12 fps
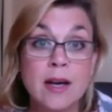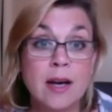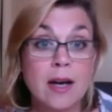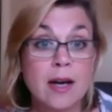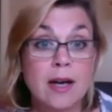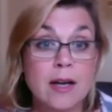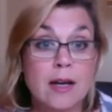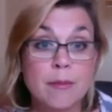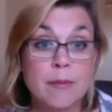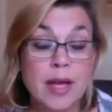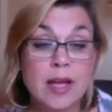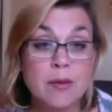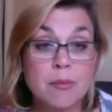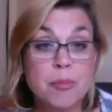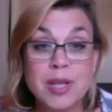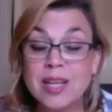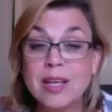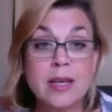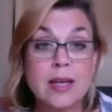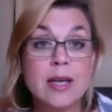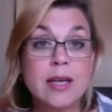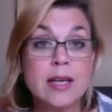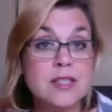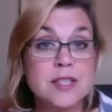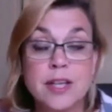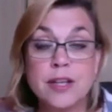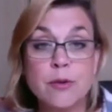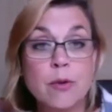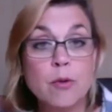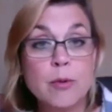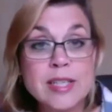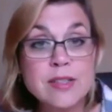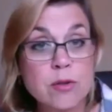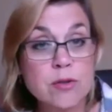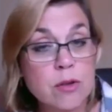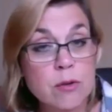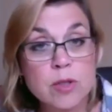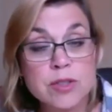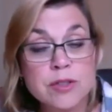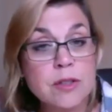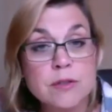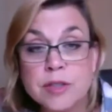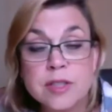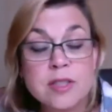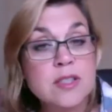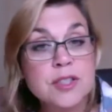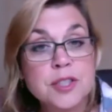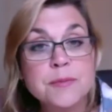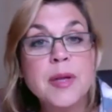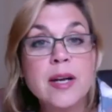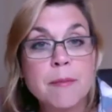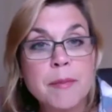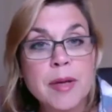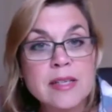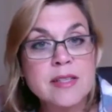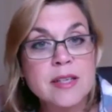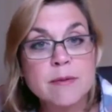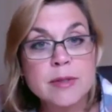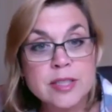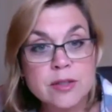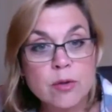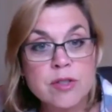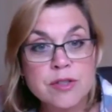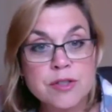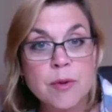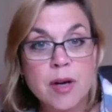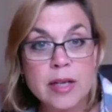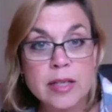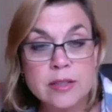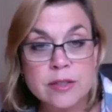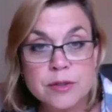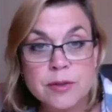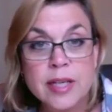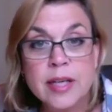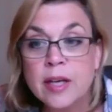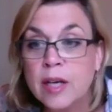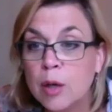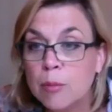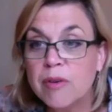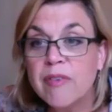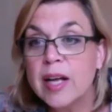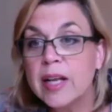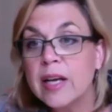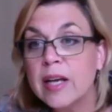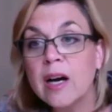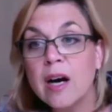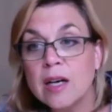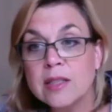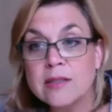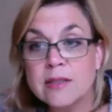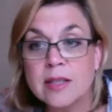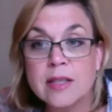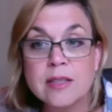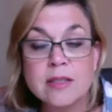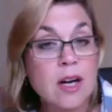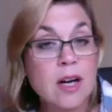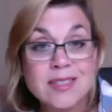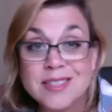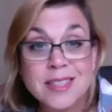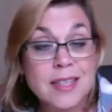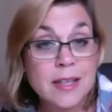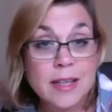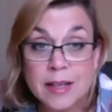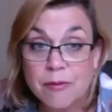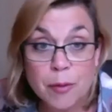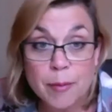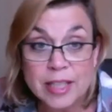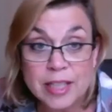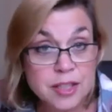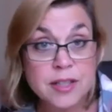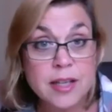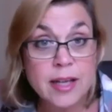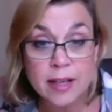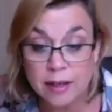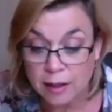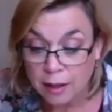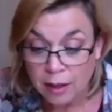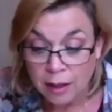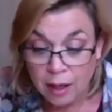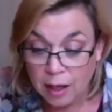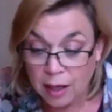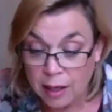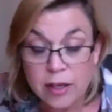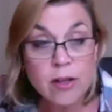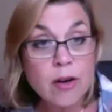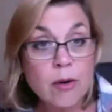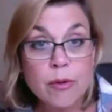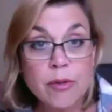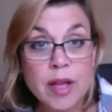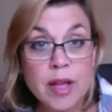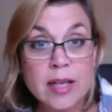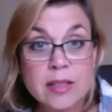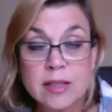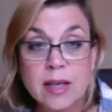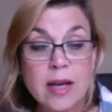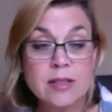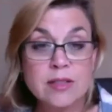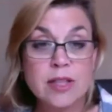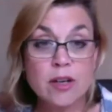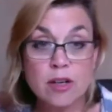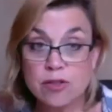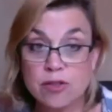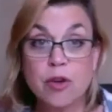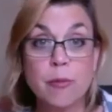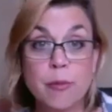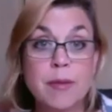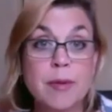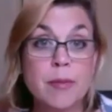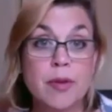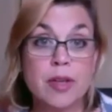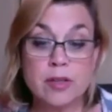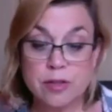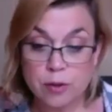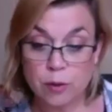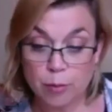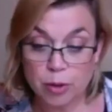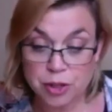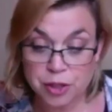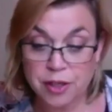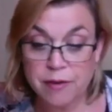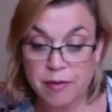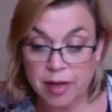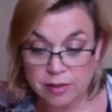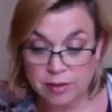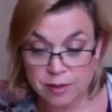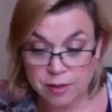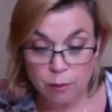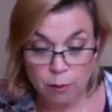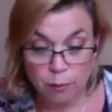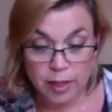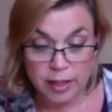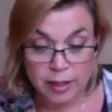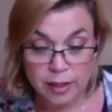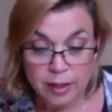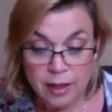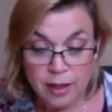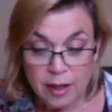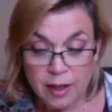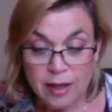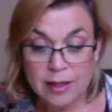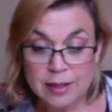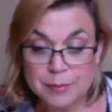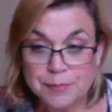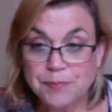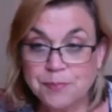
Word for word: Um, and being a continual resource. HomeWork Solutions has just been an amazing resource to our industry, providing const- constant information. And I know that there are so many people that are so appreciative, and so are we. Um,